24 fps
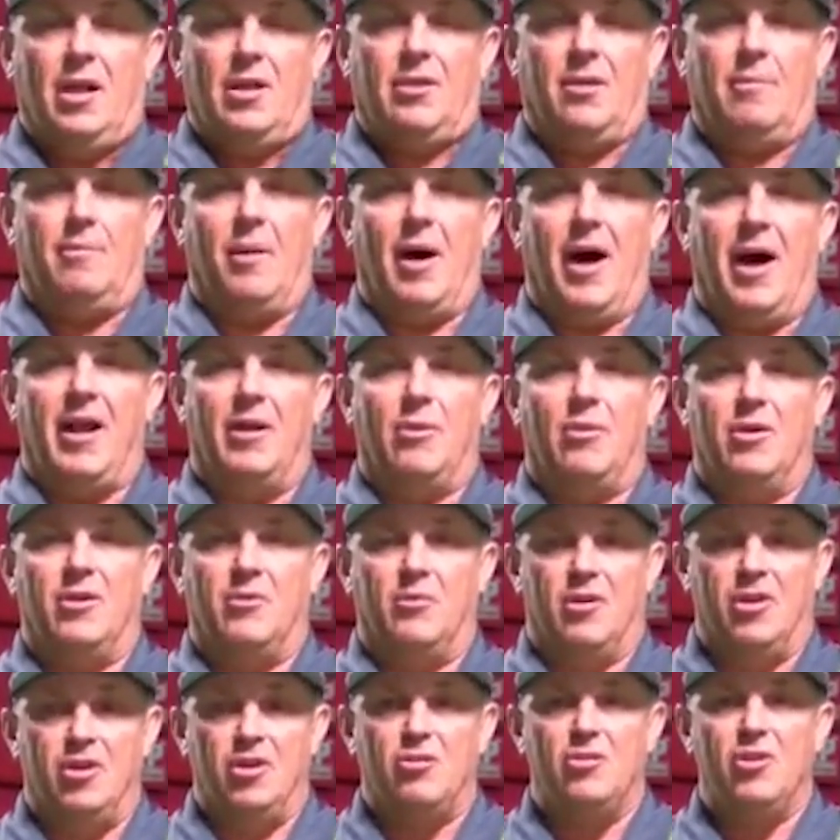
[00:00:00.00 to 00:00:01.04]
The body,
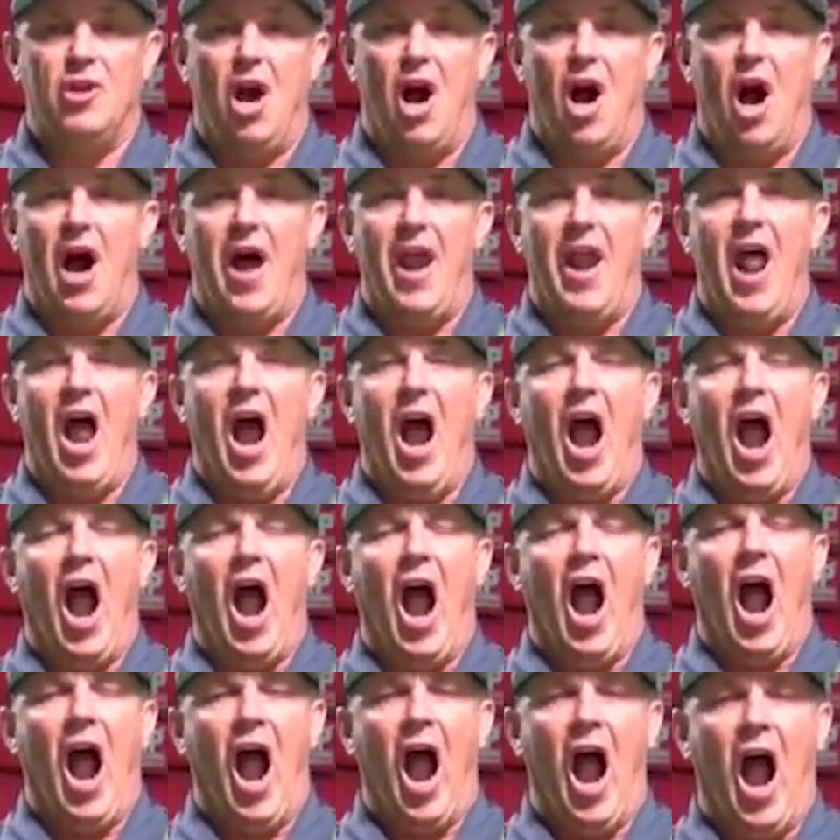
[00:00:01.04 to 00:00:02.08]
when you yawn,
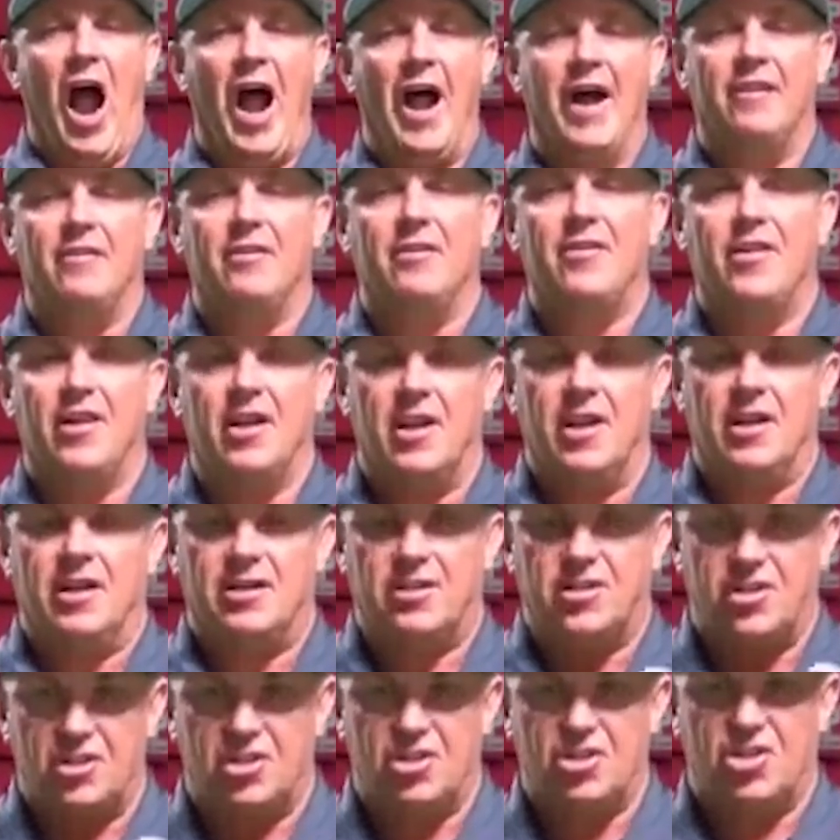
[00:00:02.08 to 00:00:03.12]
everything, it
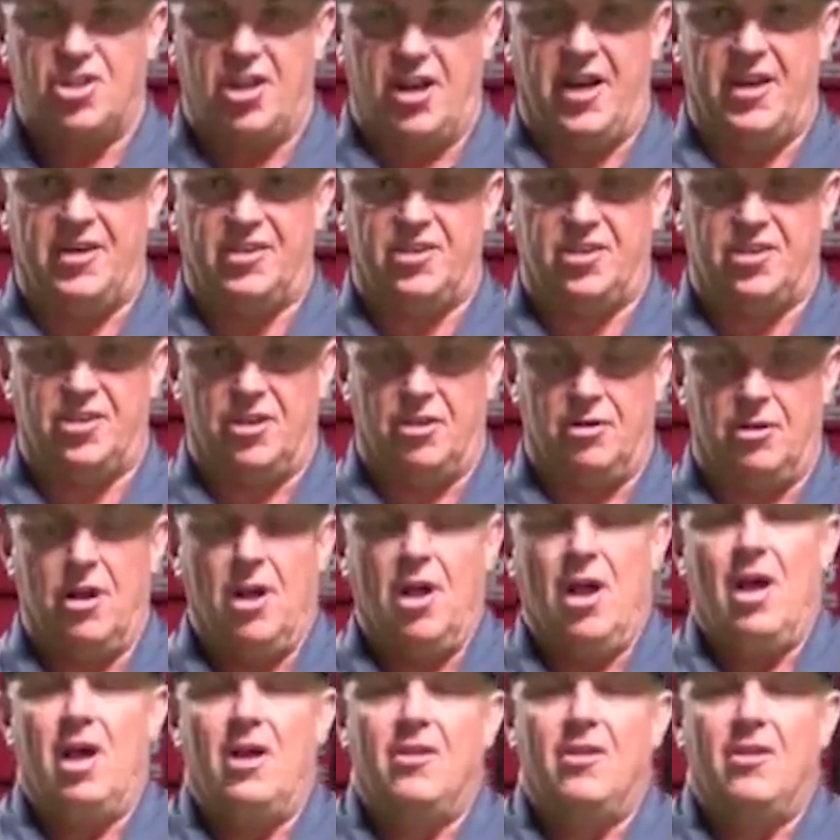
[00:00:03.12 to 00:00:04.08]
just changes you.